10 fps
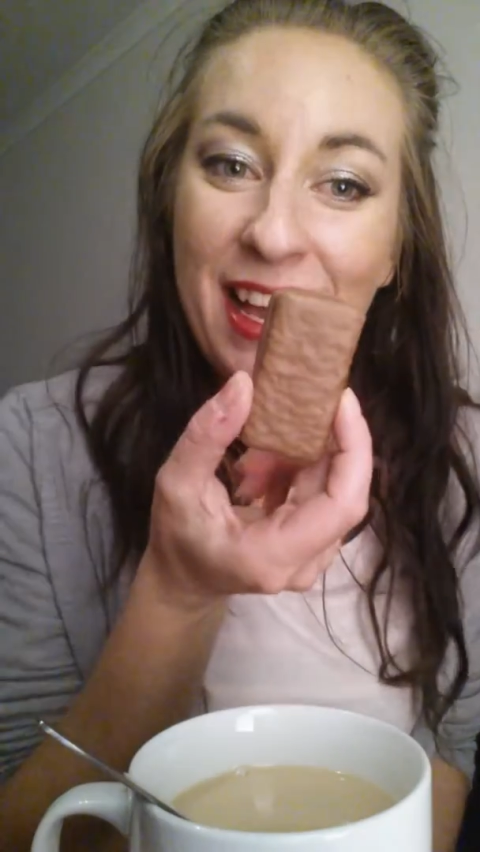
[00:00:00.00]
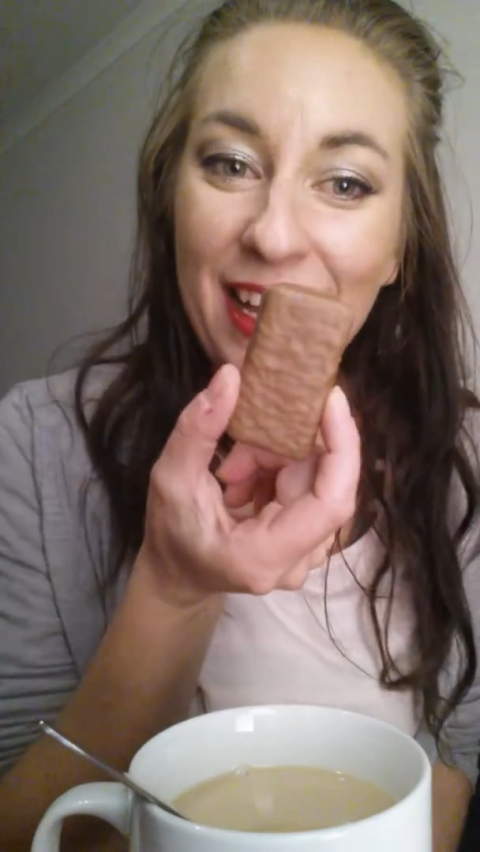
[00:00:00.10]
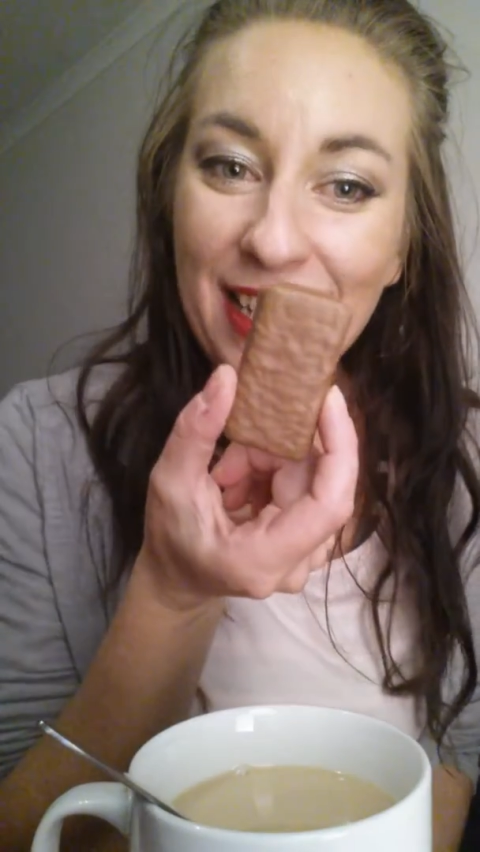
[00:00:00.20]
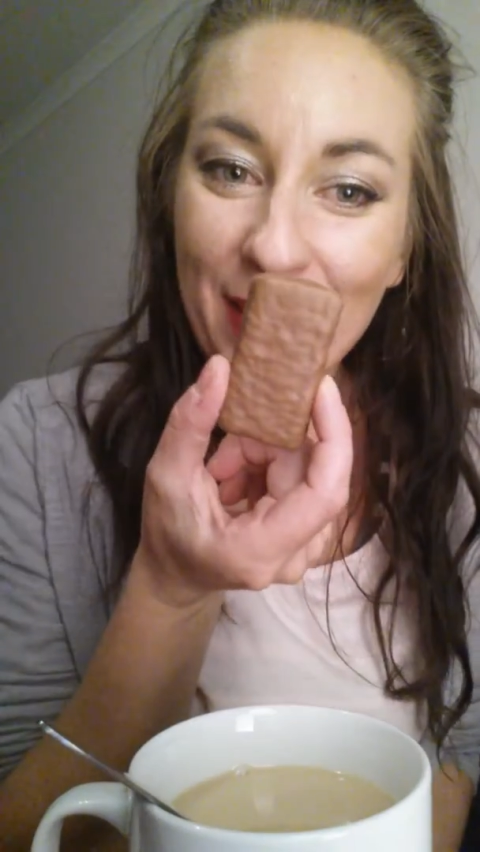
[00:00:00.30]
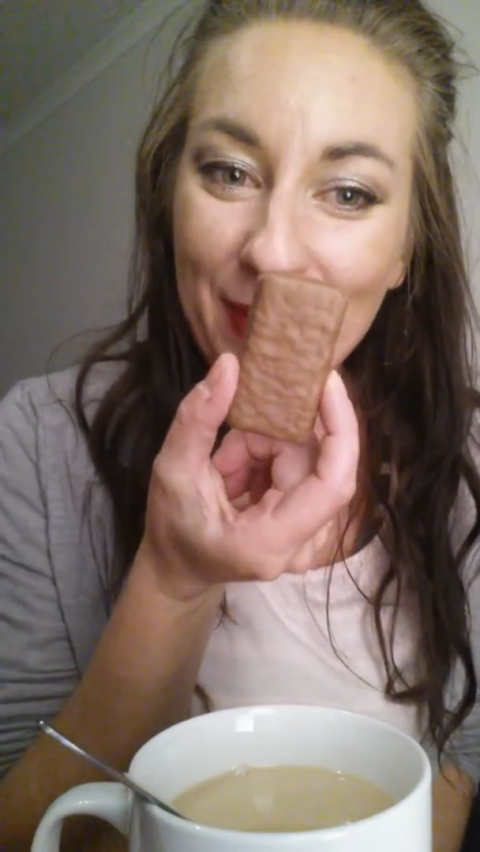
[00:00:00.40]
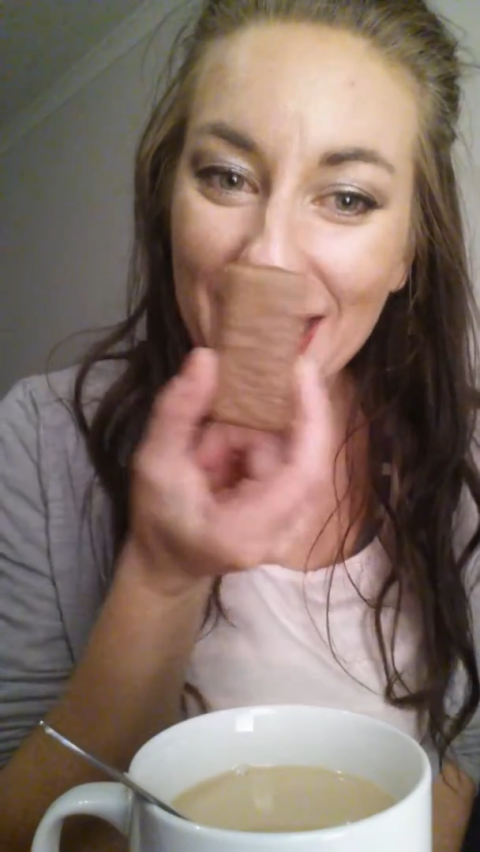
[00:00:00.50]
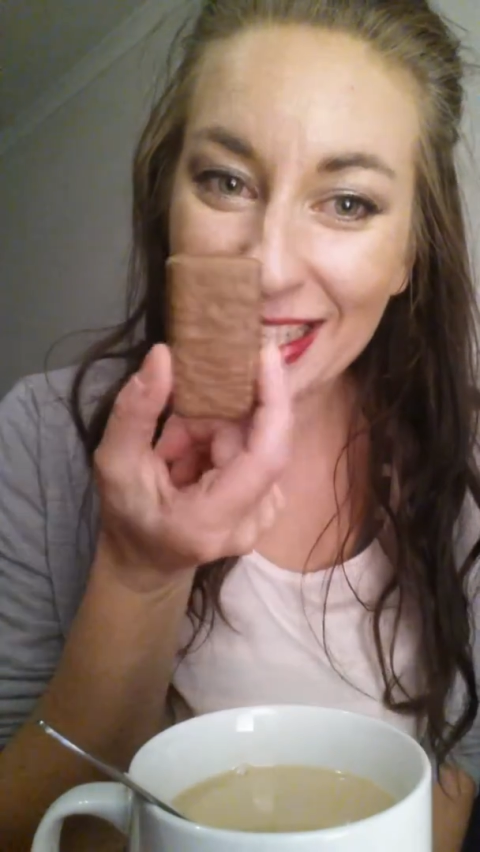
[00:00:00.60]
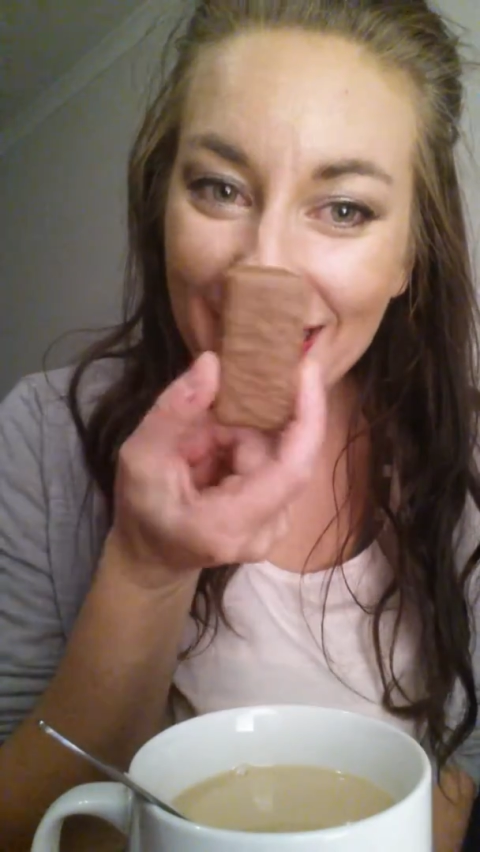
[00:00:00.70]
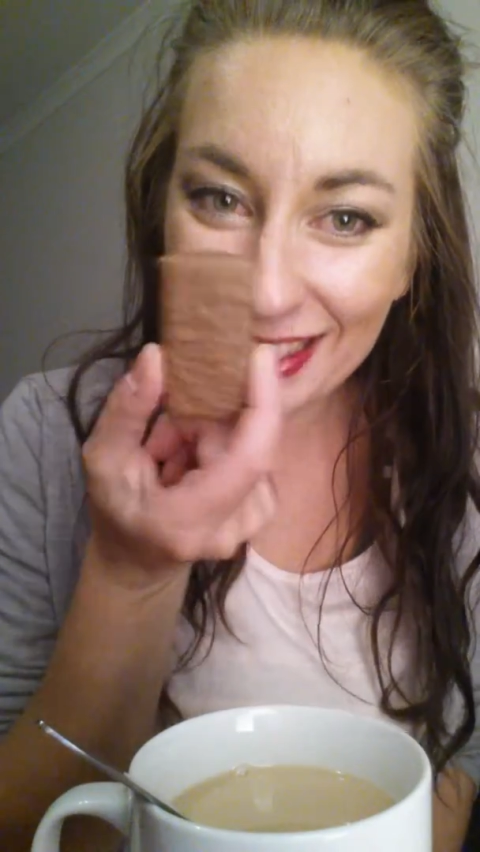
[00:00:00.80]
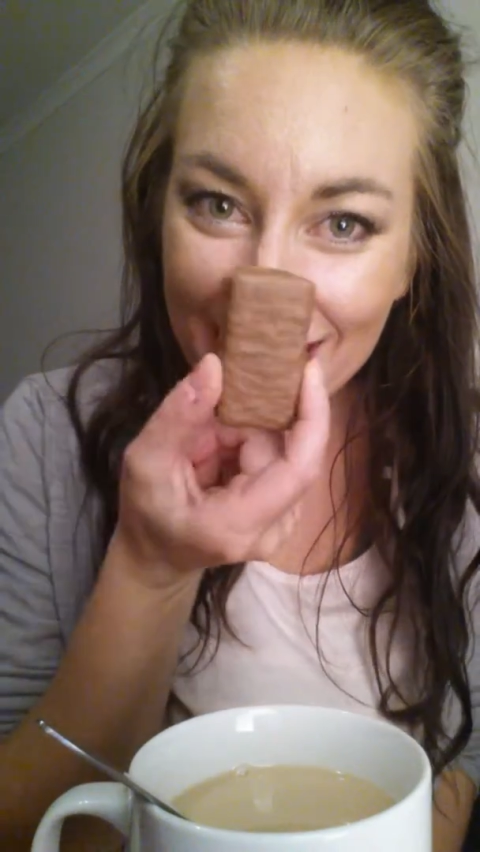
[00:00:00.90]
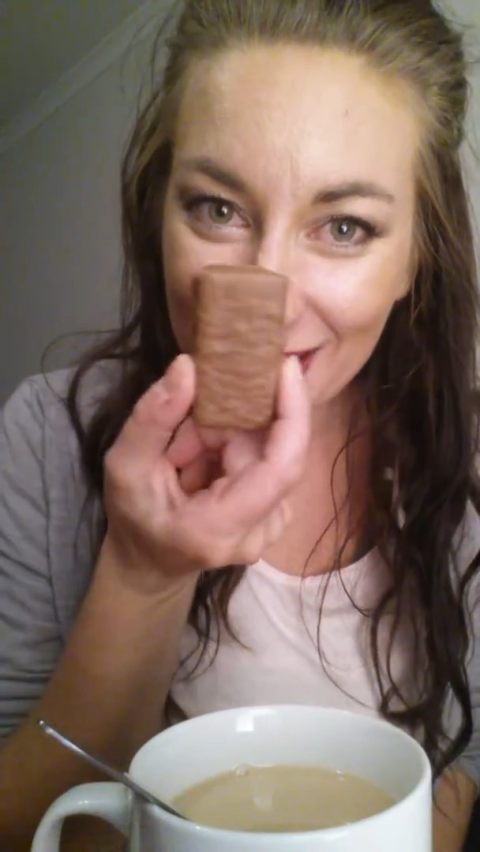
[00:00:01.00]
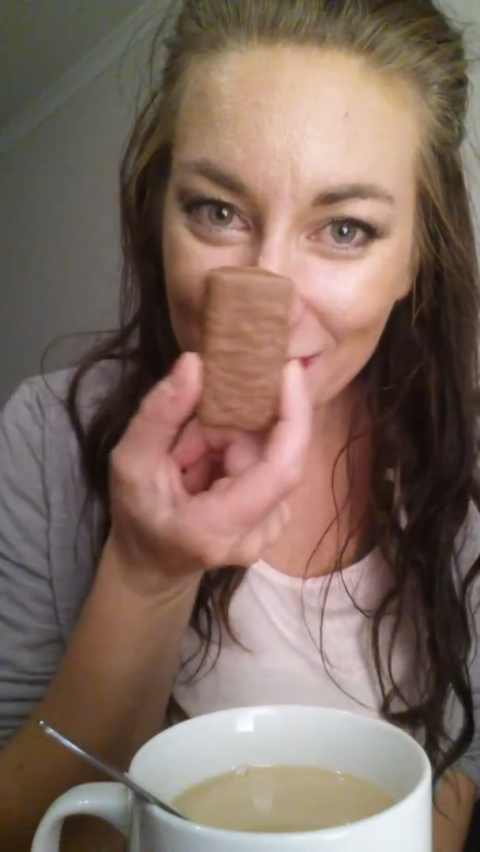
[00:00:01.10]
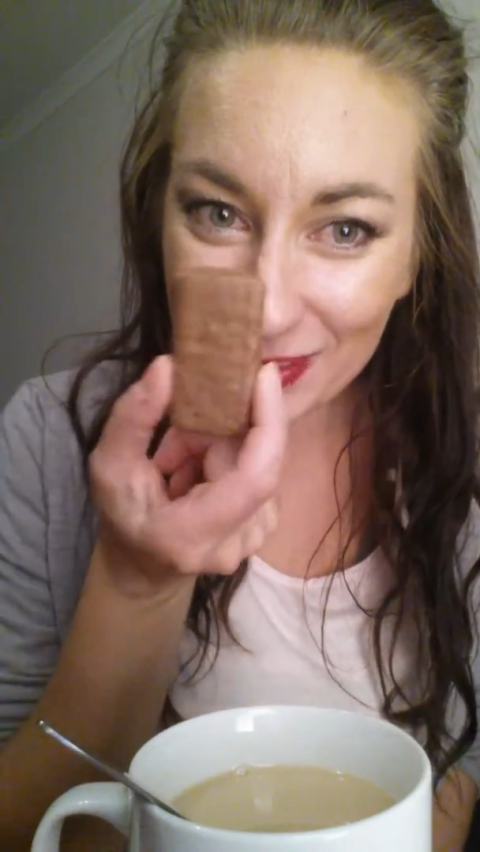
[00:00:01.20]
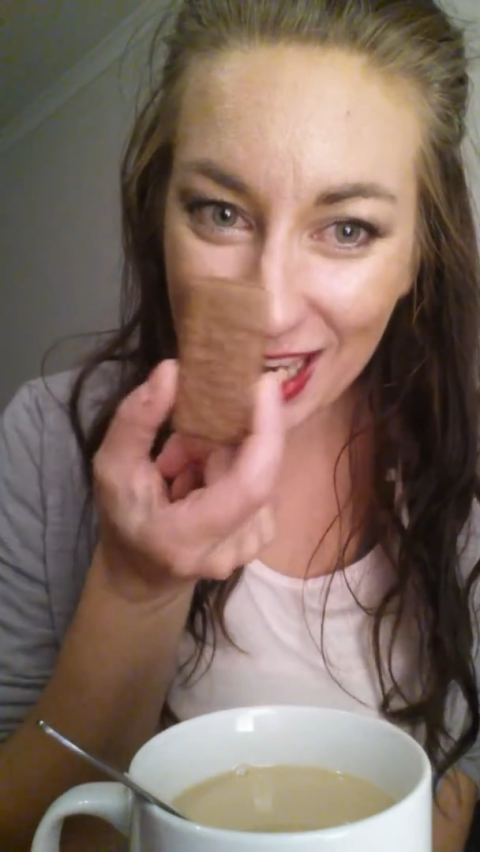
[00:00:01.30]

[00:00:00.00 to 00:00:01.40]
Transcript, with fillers: a yummy Tim